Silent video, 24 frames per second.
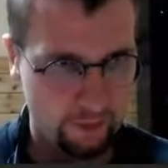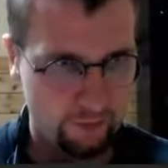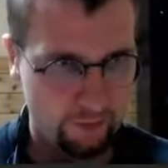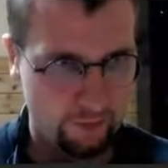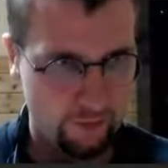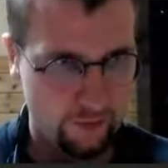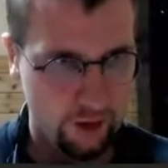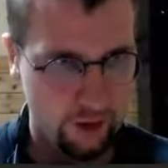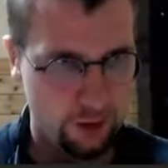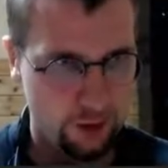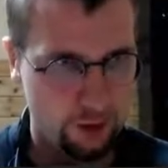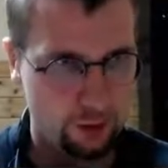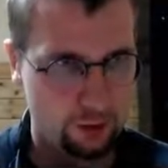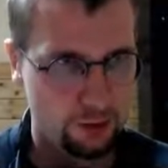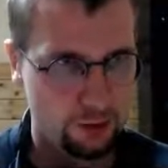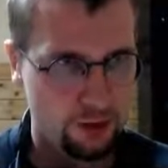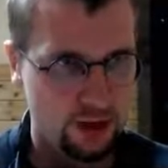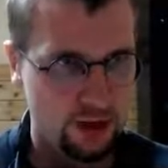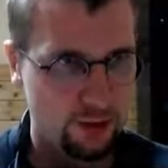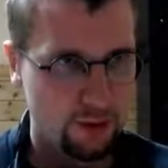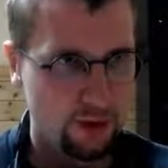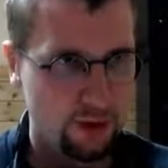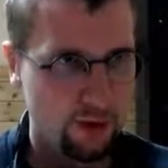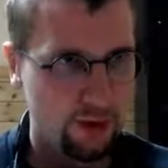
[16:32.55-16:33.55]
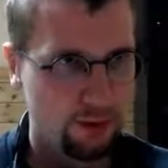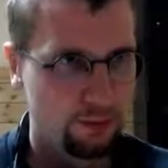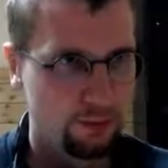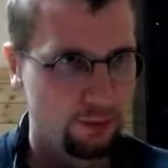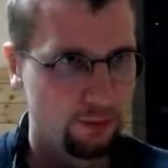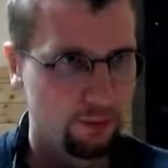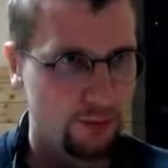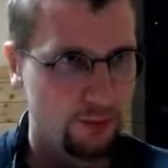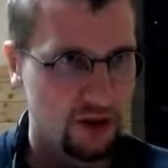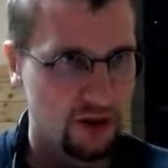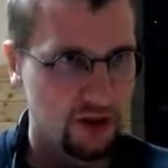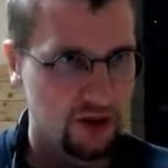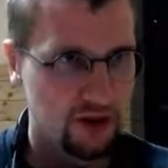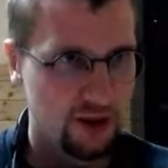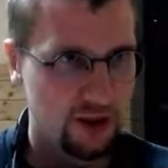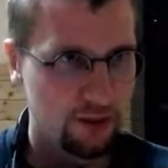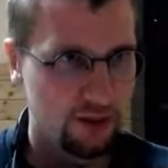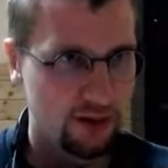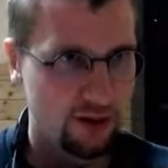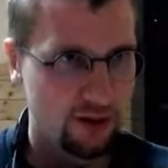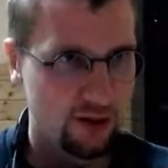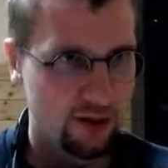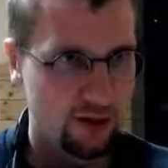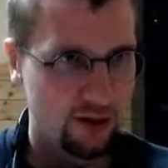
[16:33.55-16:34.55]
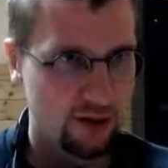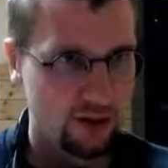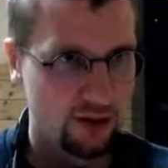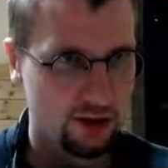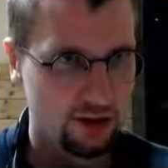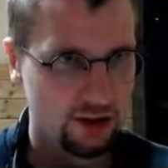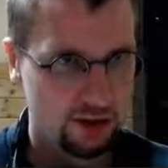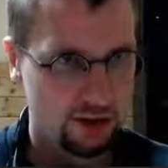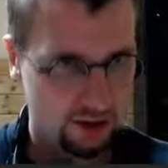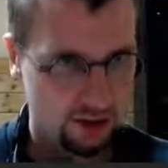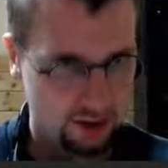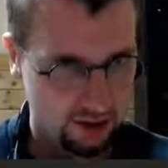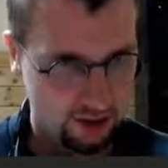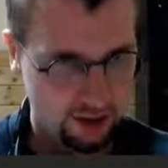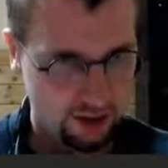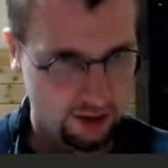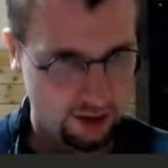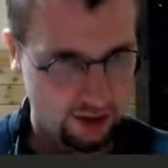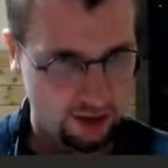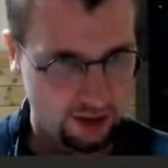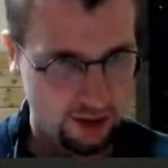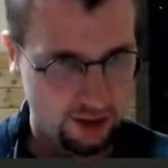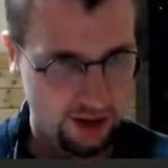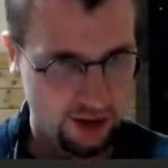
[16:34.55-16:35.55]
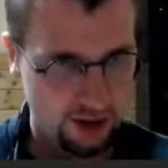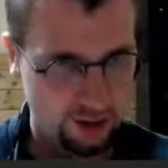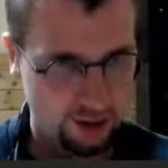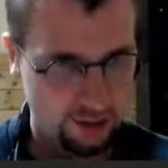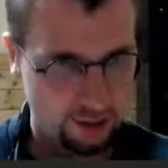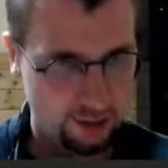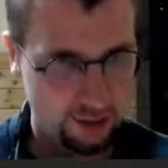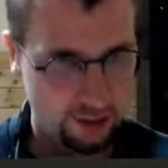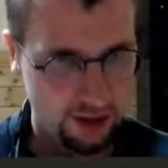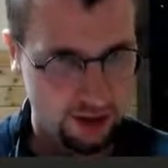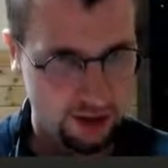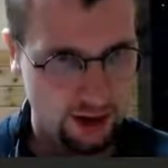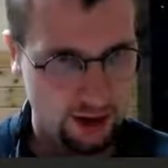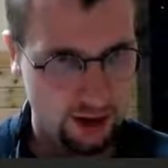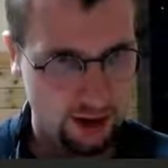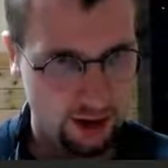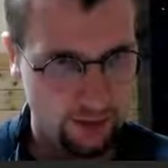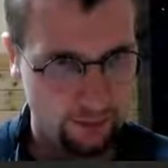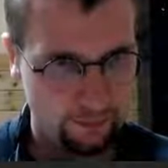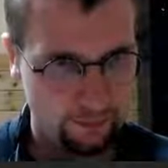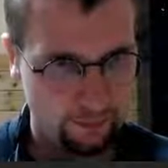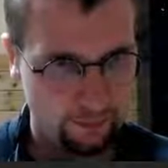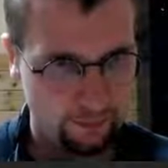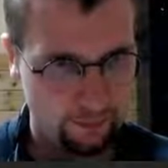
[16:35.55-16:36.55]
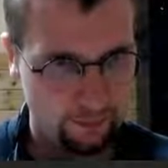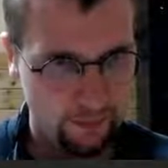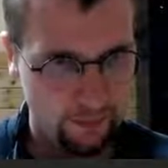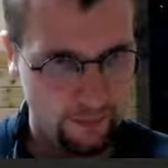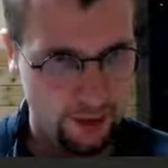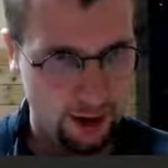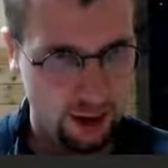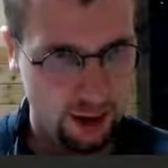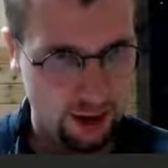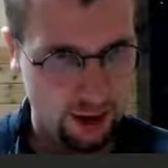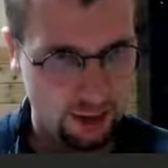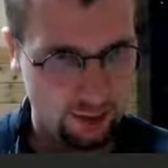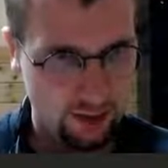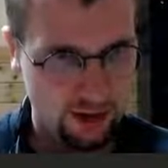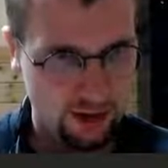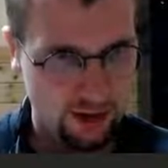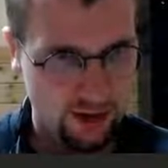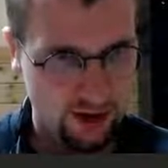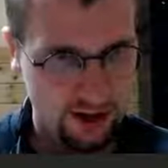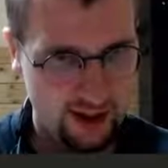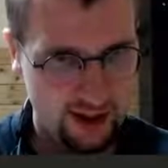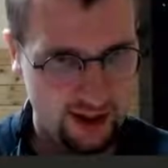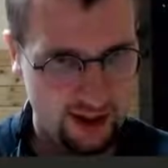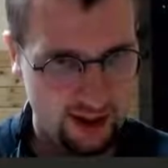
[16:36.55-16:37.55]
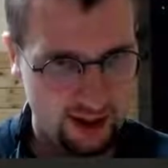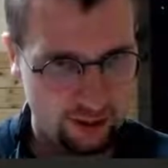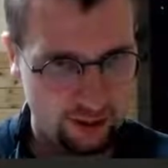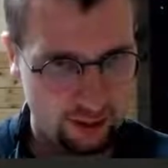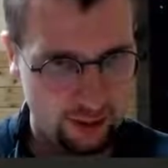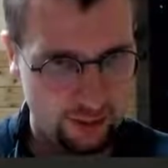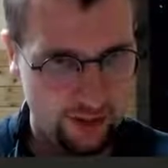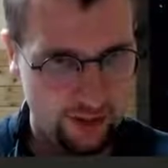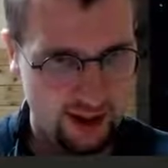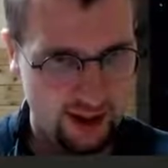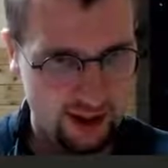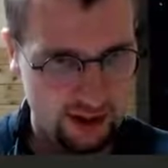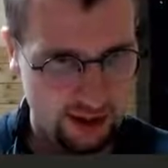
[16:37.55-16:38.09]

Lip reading: So that's why you have partial type signatures. So you can do the argument and then ignore the rest.